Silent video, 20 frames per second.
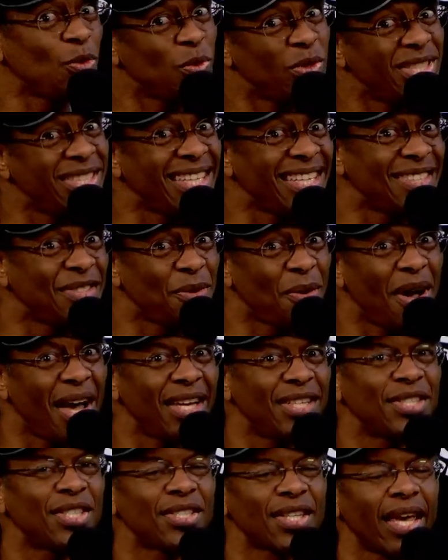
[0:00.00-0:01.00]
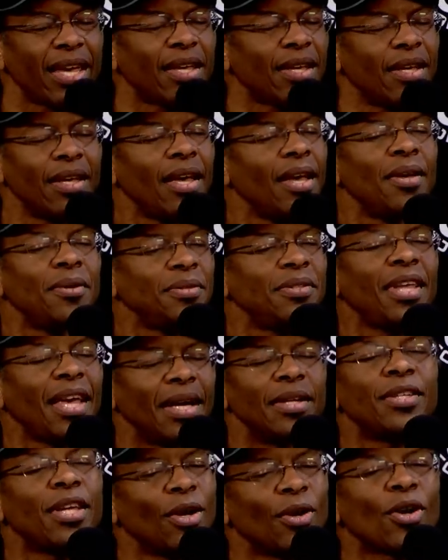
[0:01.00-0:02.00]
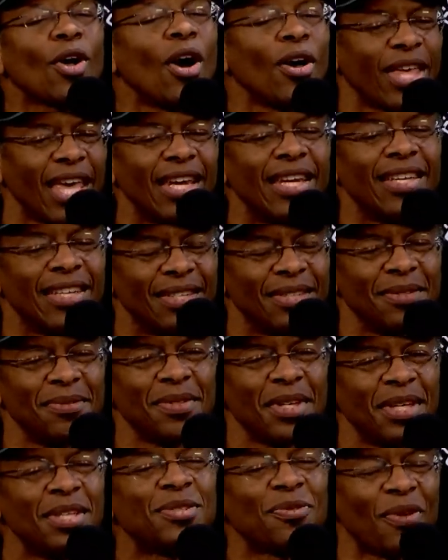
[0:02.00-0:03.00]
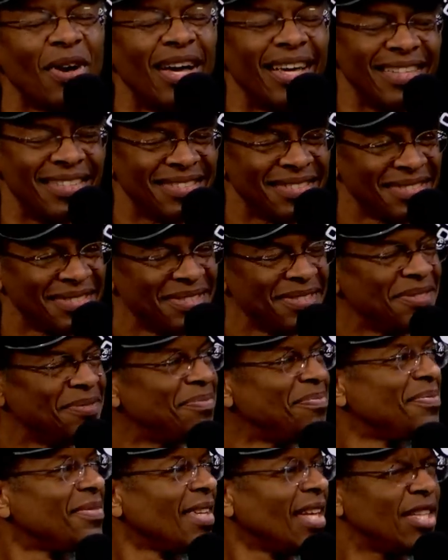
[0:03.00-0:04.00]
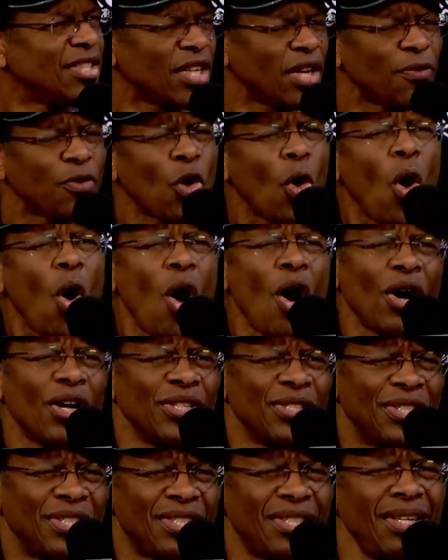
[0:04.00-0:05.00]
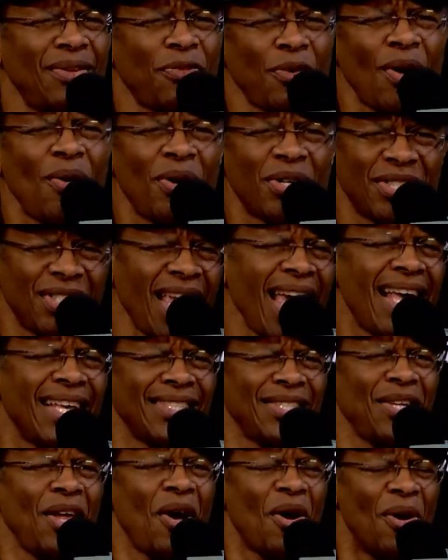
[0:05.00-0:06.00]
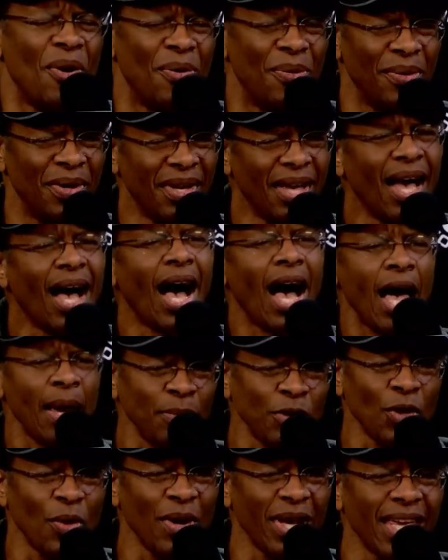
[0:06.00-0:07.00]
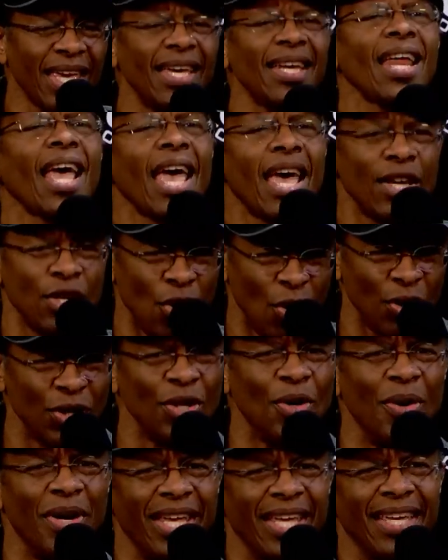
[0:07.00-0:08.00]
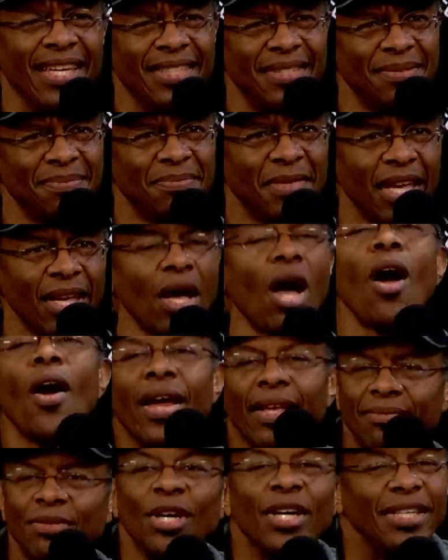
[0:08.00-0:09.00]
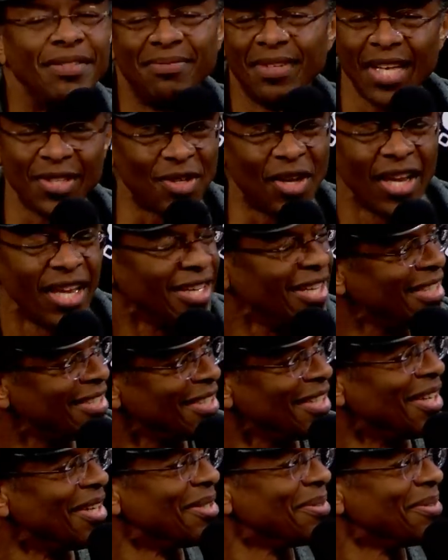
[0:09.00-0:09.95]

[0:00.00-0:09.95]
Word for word: would, do I? She's like, yeah, here, call Genndy. It's fine. Nice. And he said, of course, of course, yes, no. I'm doing it, and you're doing it. I'm like, all right, good. That's all I need to know.